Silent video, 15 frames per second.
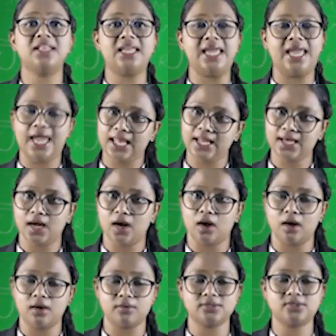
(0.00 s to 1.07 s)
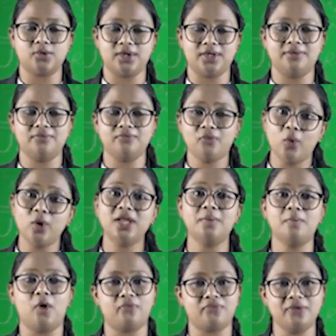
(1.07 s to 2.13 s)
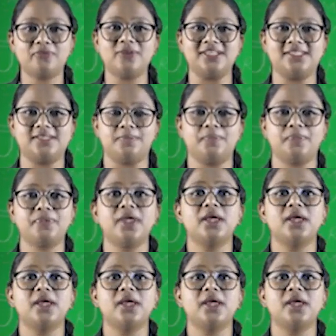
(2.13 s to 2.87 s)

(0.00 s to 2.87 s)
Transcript: the volume of the frustum.